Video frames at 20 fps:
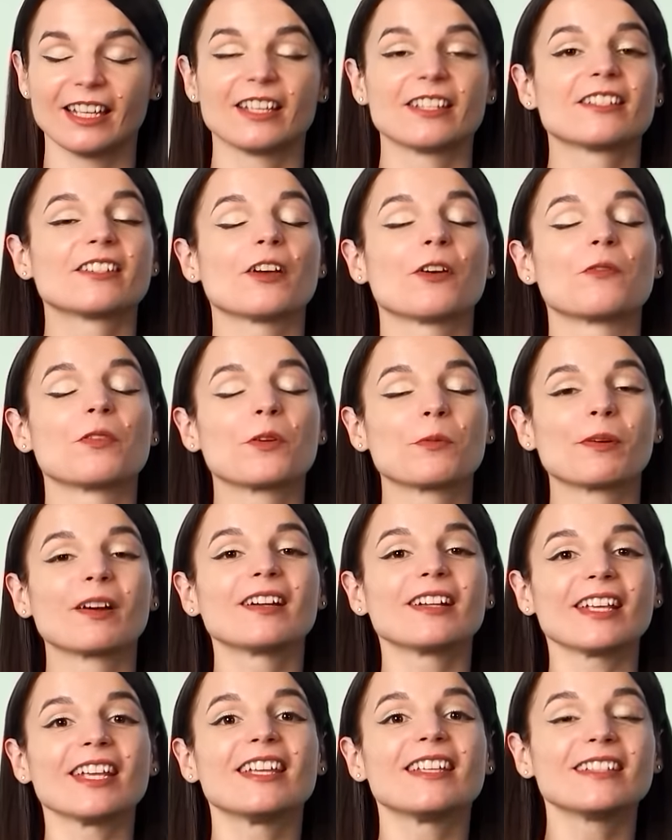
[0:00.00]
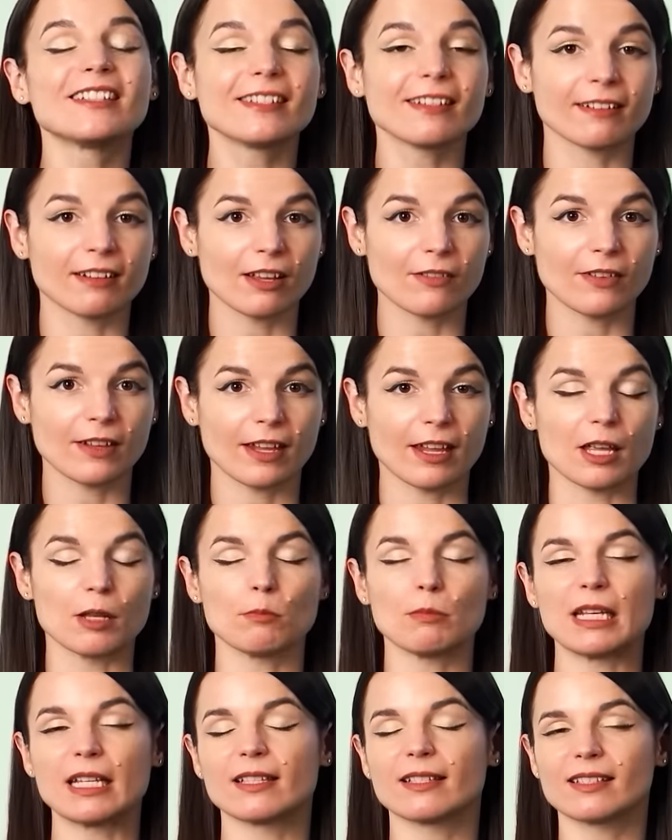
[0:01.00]
So the word insignificant
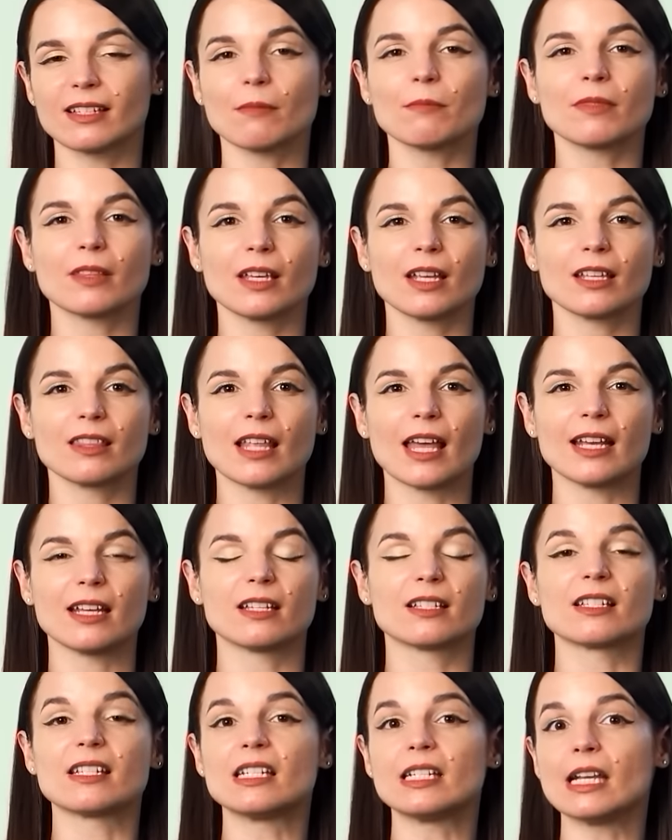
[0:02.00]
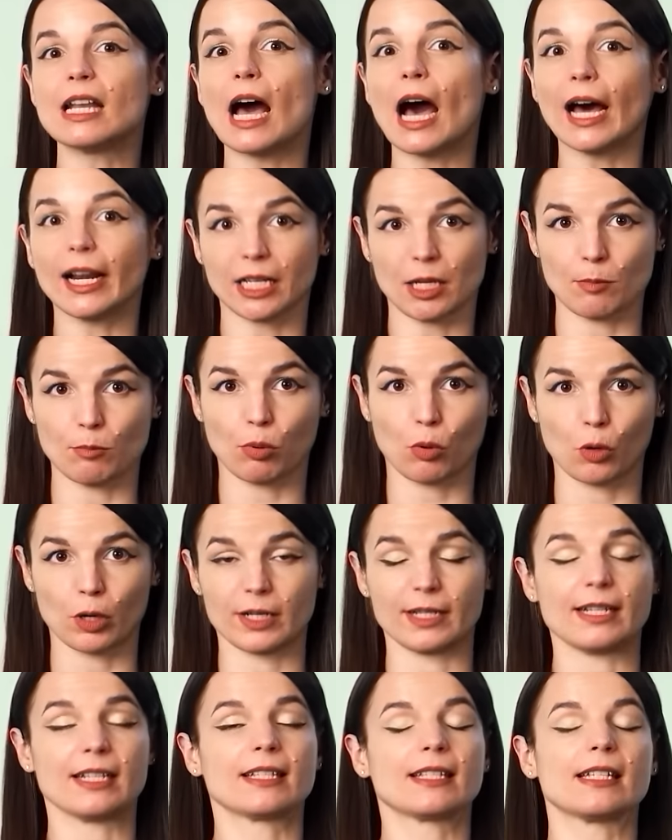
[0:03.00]
means something that is not
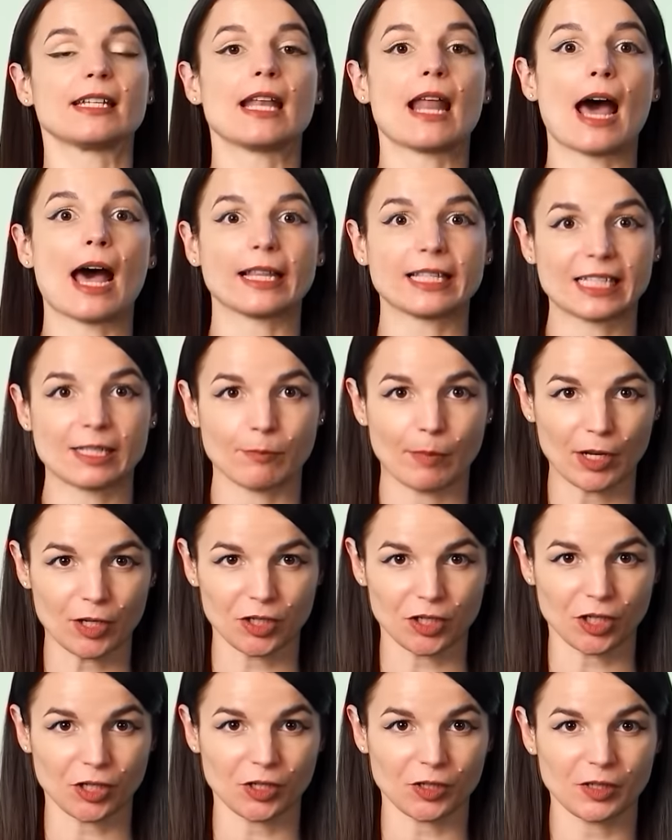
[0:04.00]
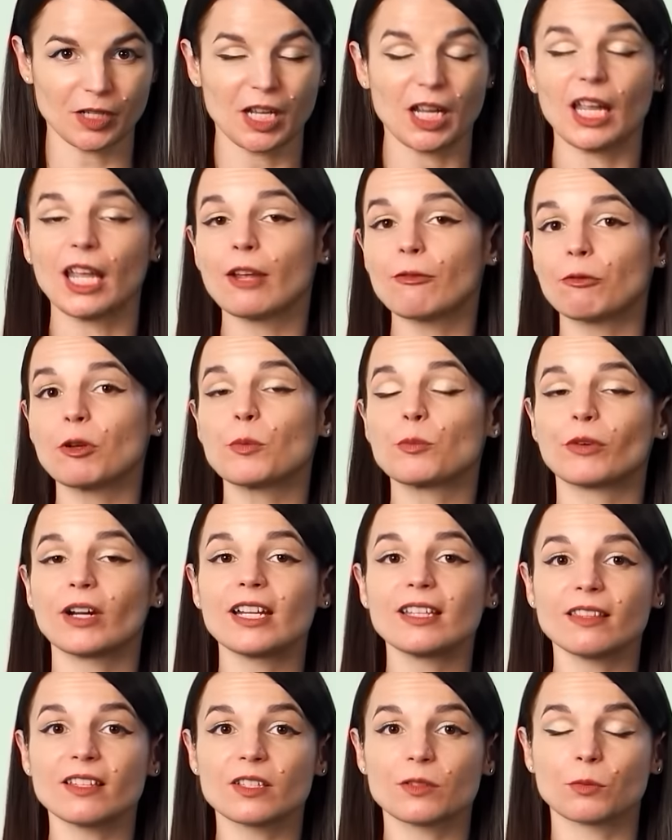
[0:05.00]
important, it's not special. If we
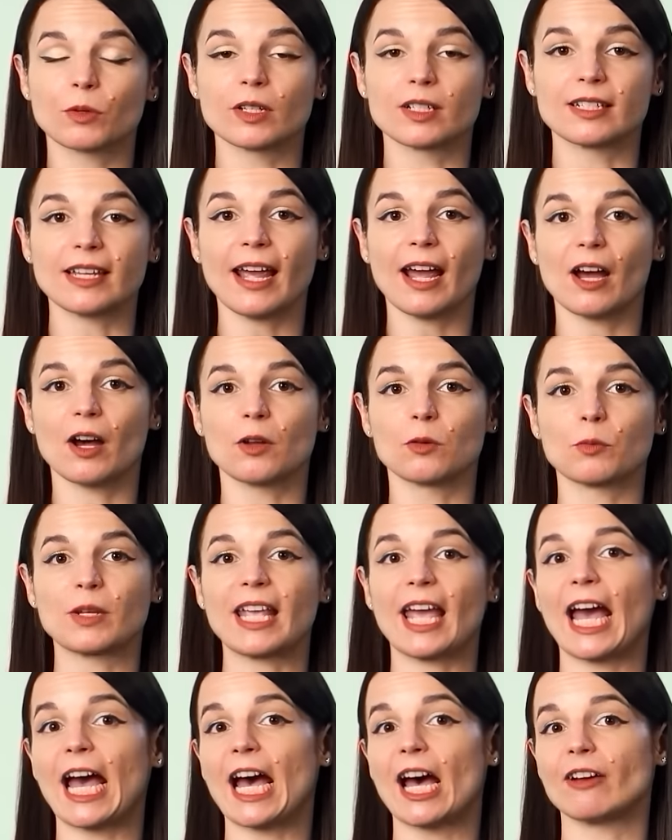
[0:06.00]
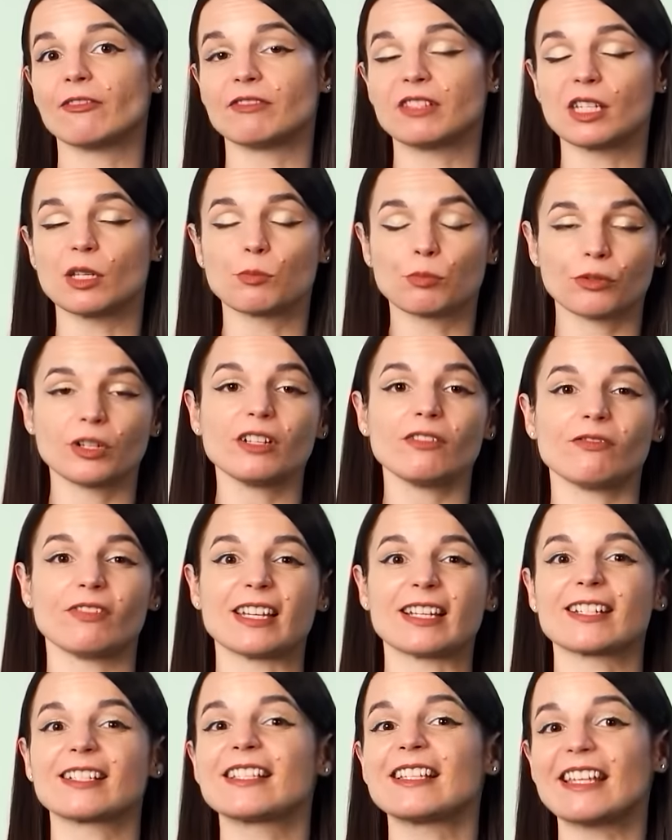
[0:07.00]
break this word down, we have the
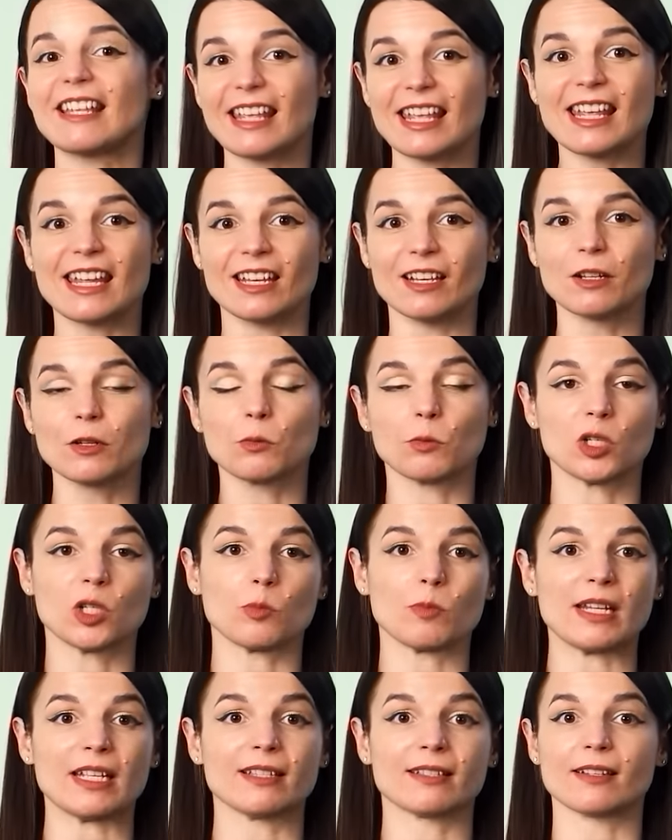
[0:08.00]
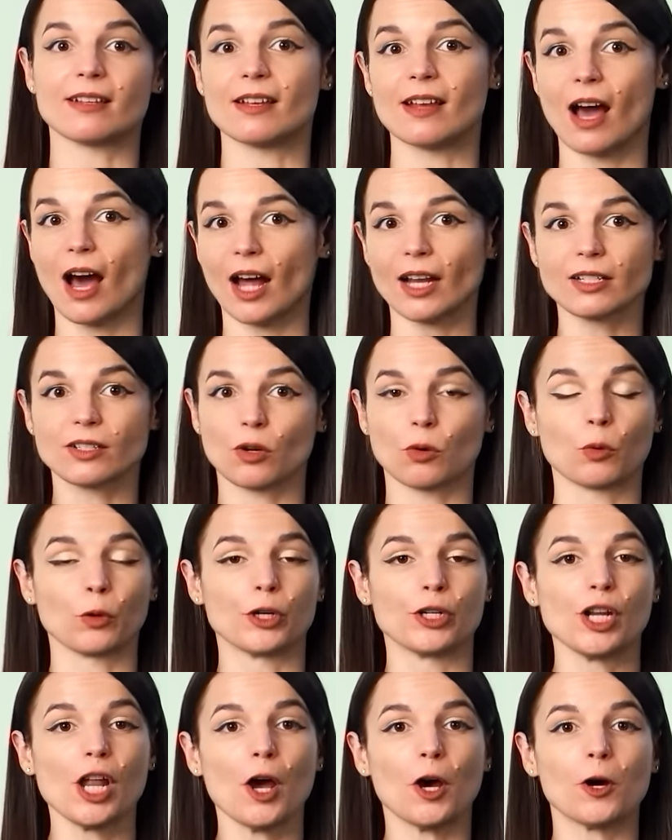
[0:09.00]
prefix in, which means not or
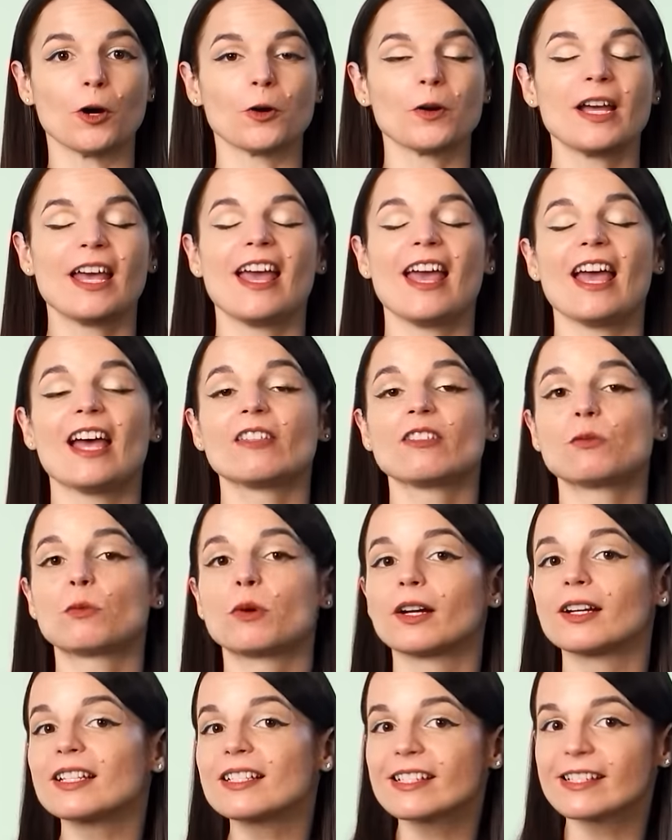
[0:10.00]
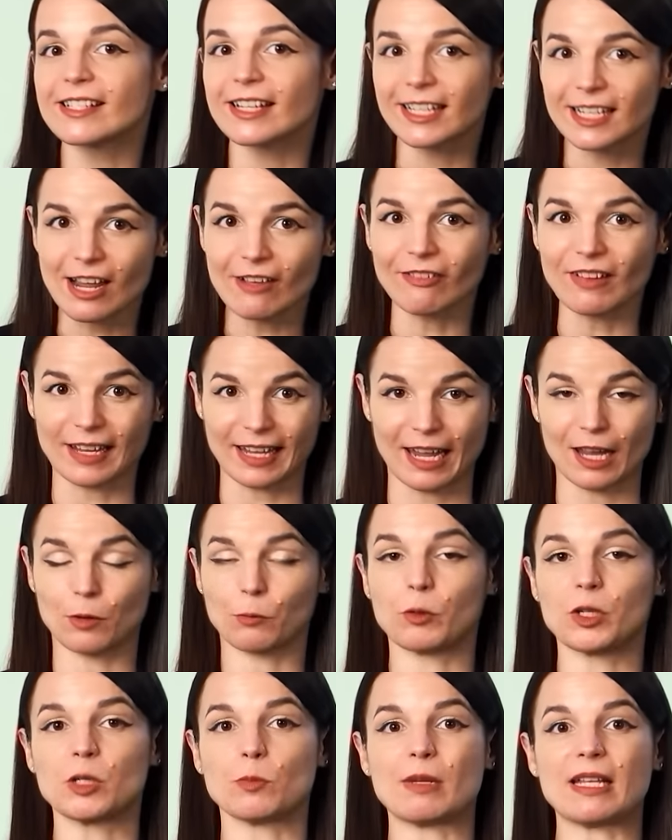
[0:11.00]
no, and the word significant,
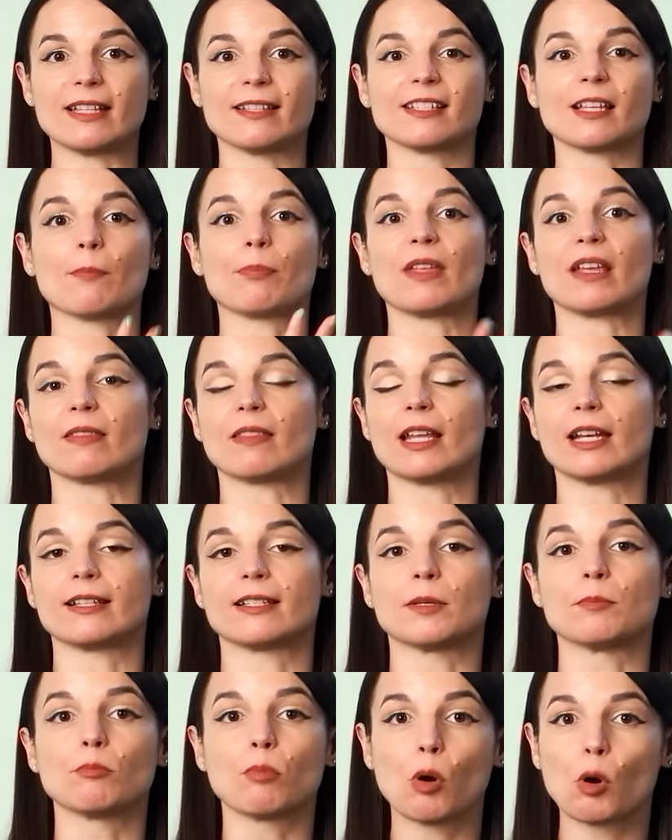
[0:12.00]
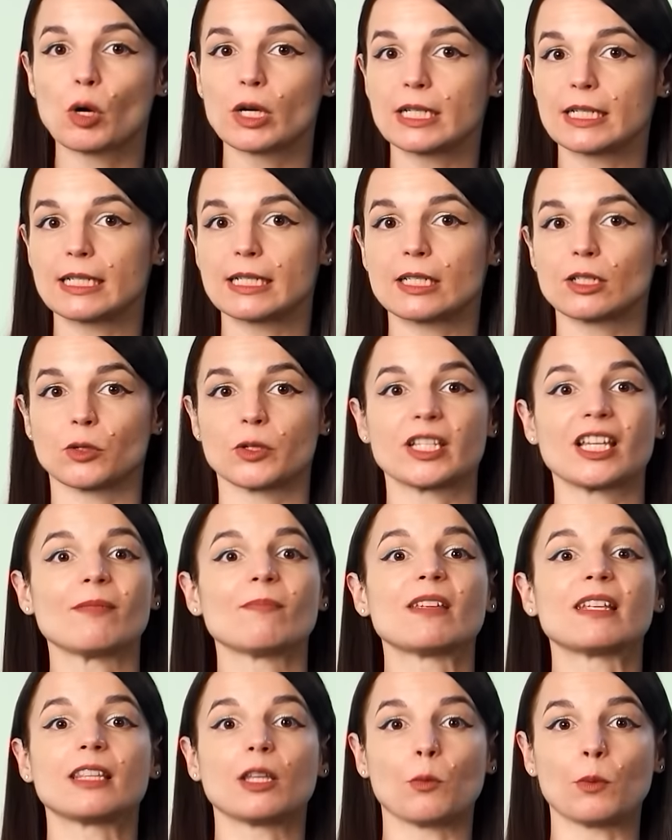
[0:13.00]
which means something that is important or
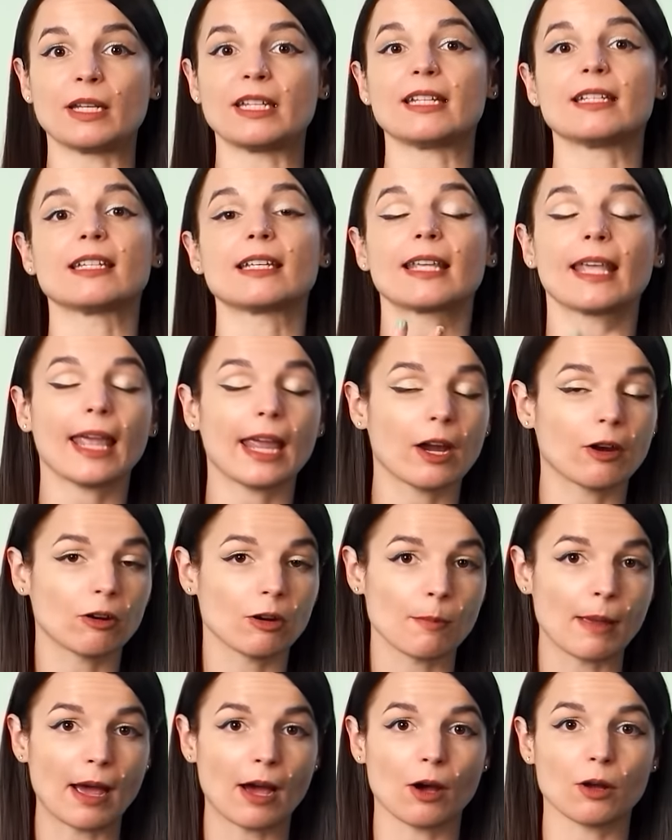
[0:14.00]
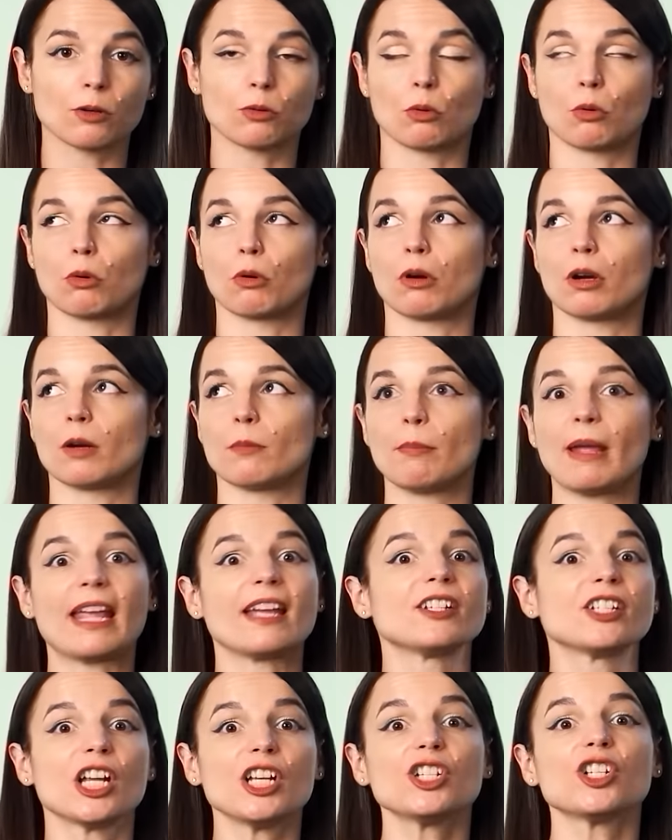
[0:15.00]
something that we need to care about or pay
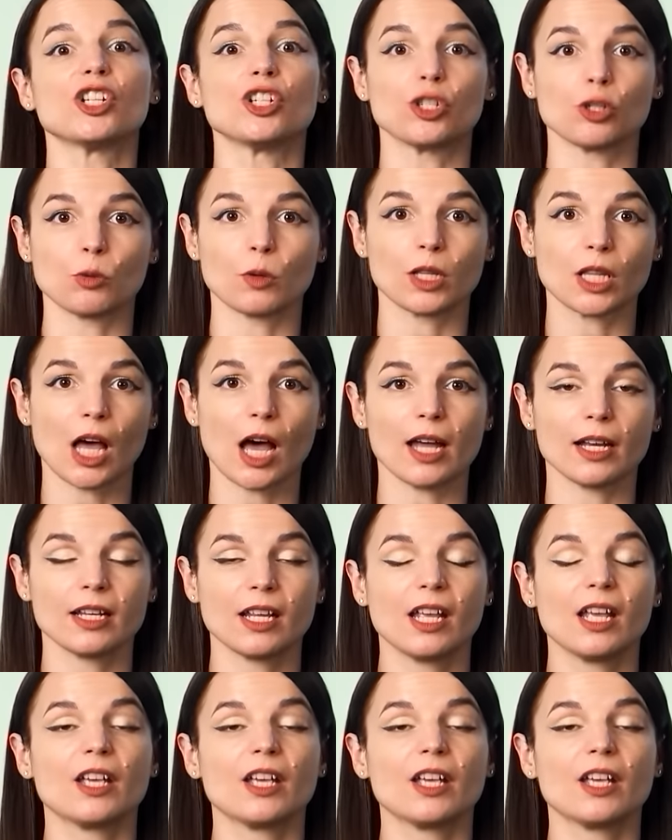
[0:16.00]
attention to a lot.